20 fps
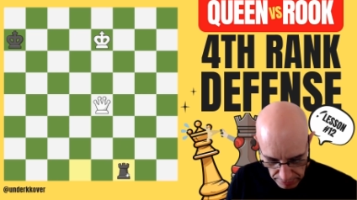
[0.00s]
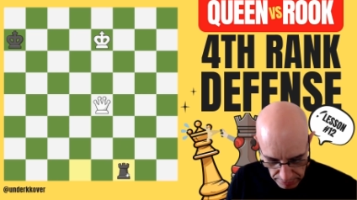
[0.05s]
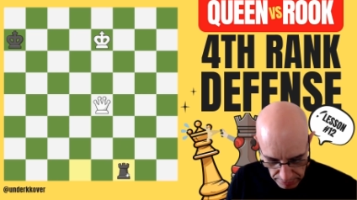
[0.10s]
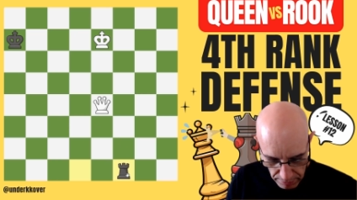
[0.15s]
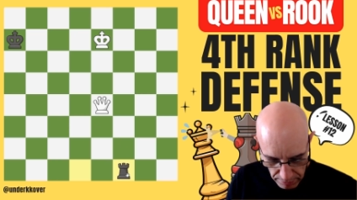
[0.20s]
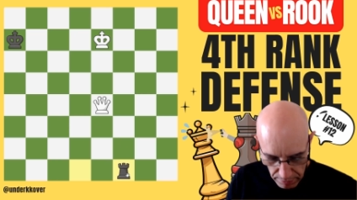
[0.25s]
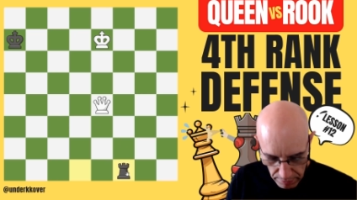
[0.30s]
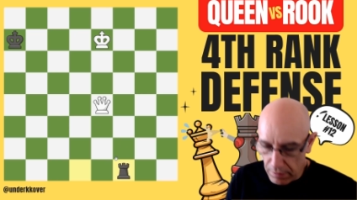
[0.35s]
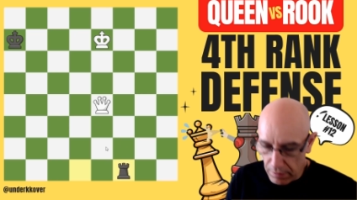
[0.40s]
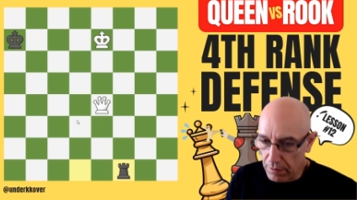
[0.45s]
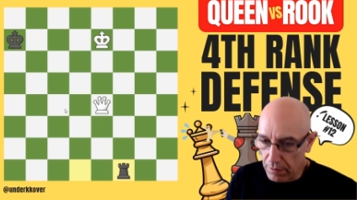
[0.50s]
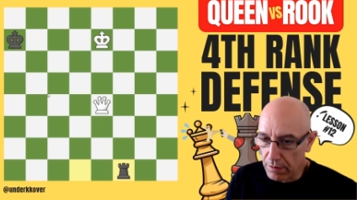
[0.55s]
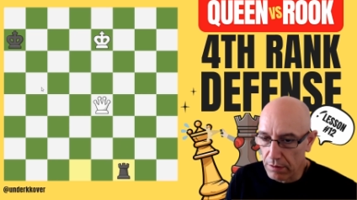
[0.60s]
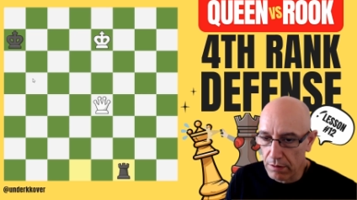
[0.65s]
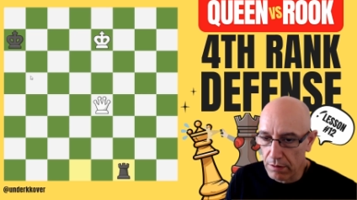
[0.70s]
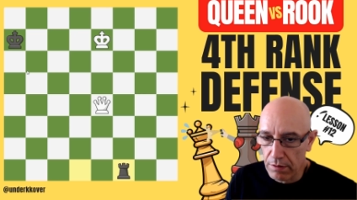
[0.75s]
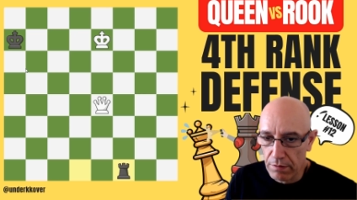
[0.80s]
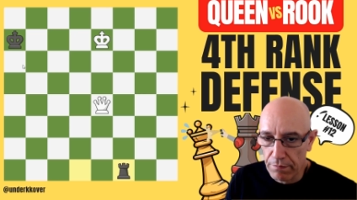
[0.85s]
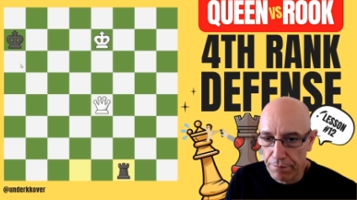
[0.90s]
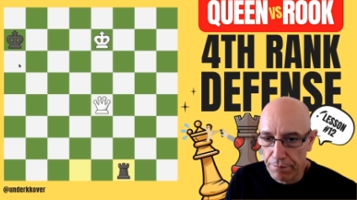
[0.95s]

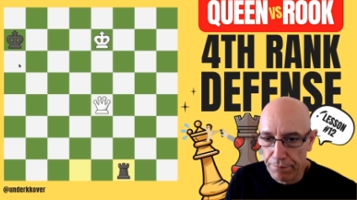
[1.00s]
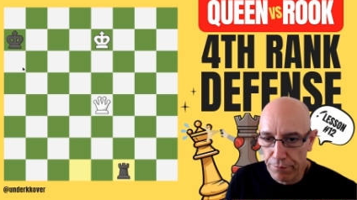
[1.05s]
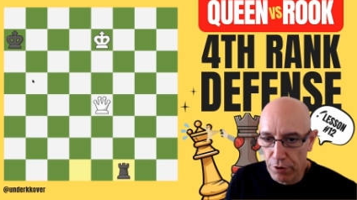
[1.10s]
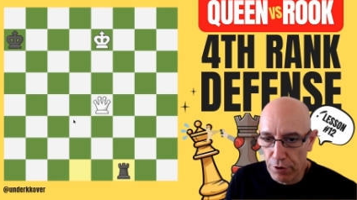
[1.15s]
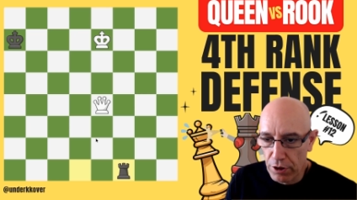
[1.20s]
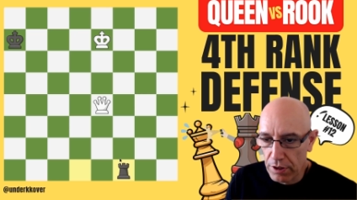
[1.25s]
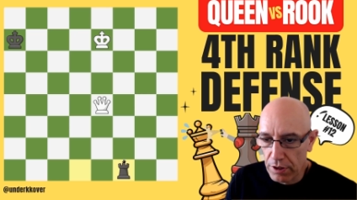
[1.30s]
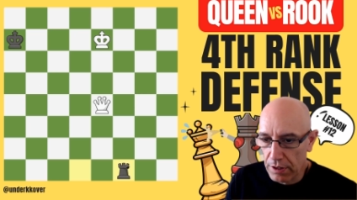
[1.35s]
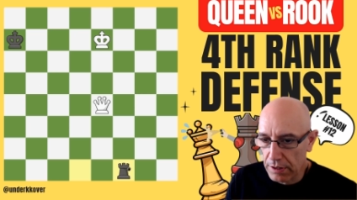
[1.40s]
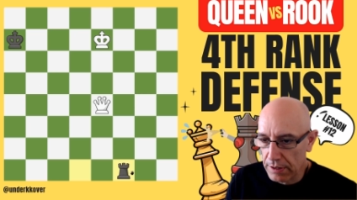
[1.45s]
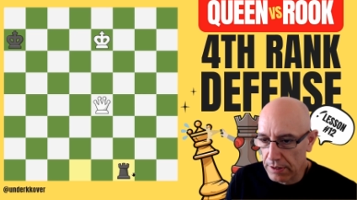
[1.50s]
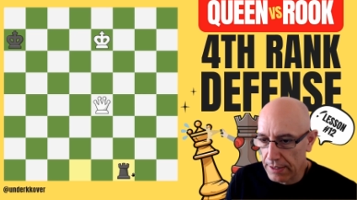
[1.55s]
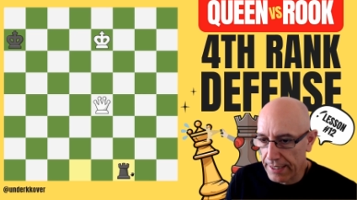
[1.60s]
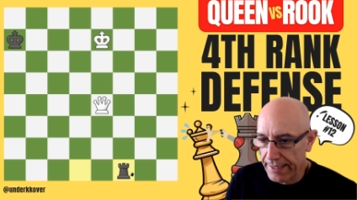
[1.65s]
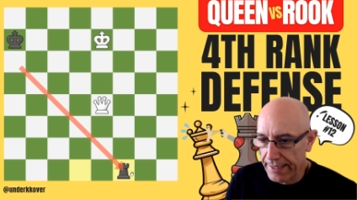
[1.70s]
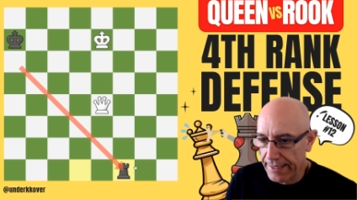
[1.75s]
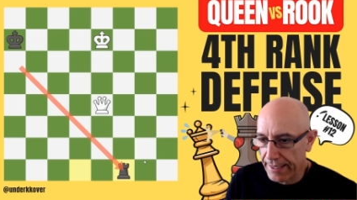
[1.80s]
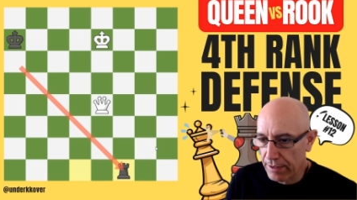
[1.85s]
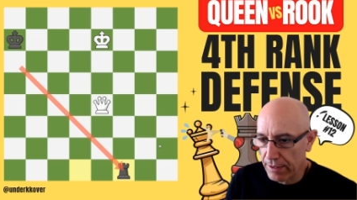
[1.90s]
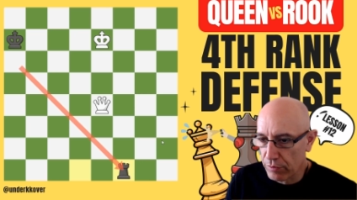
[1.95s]
the forking
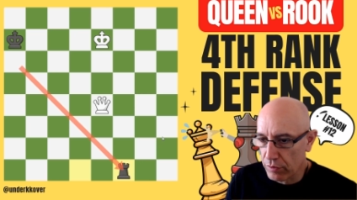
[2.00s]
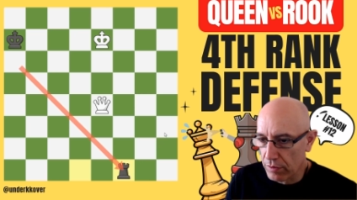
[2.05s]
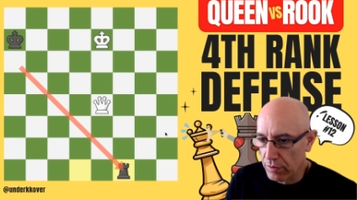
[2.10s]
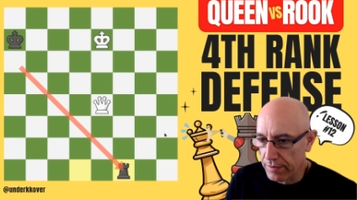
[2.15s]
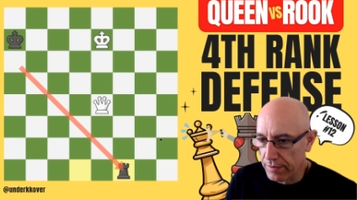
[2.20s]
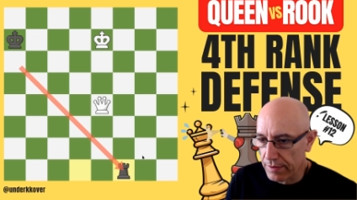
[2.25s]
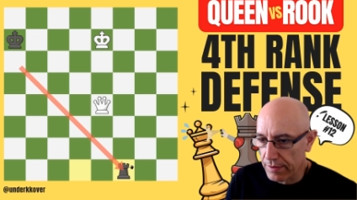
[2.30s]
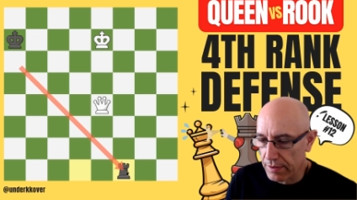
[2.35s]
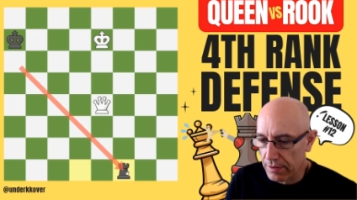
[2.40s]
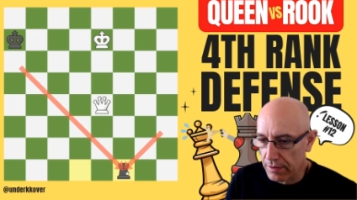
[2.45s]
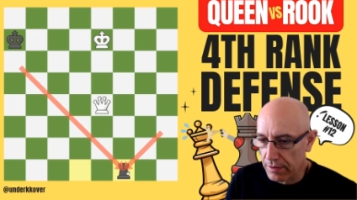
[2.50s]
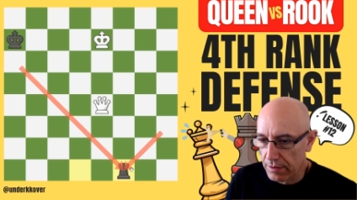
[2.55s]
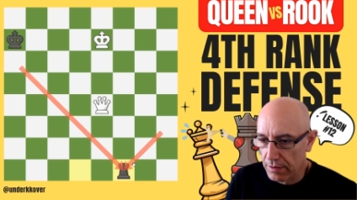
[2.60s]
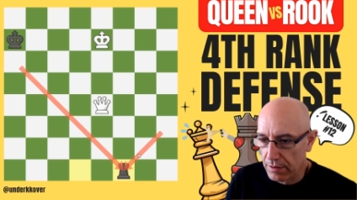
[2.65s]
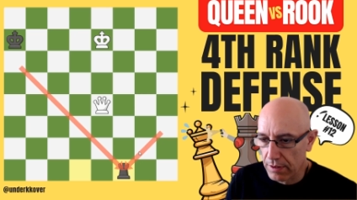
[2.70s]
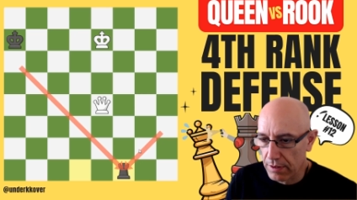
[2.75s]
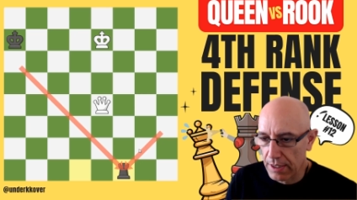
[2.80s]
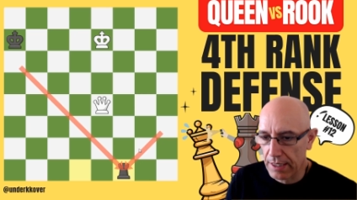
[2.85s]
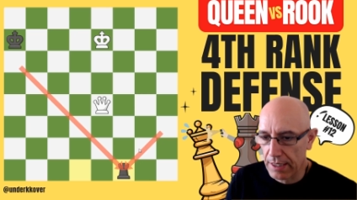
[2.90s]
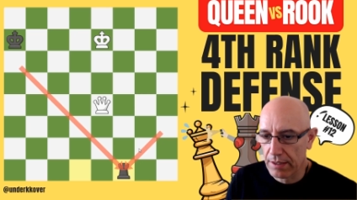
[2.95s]
diagonals
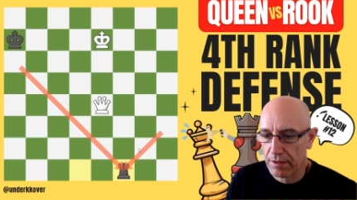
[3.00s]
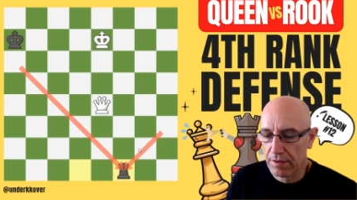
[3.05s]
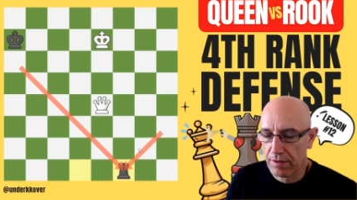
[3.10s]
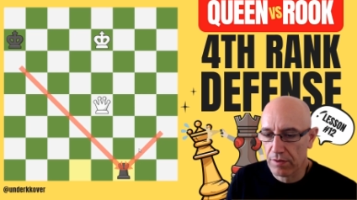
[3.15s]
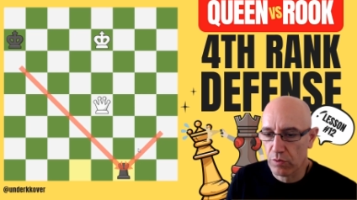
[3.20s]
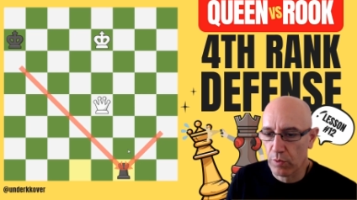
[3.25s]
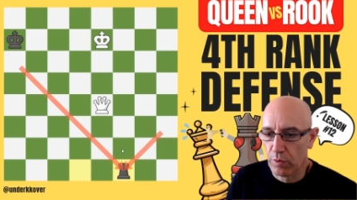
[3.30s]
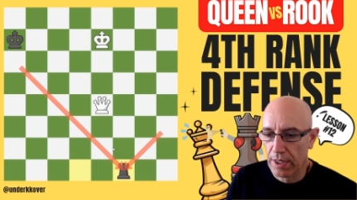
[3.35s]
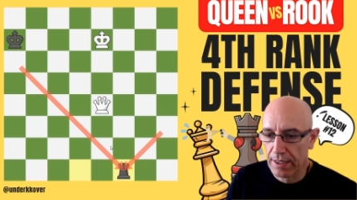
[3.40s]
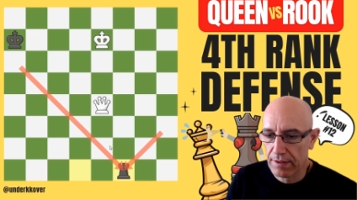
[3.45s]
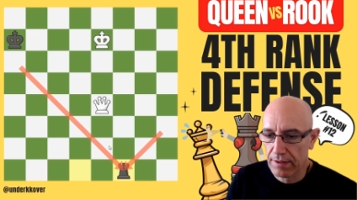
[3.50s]
are this one.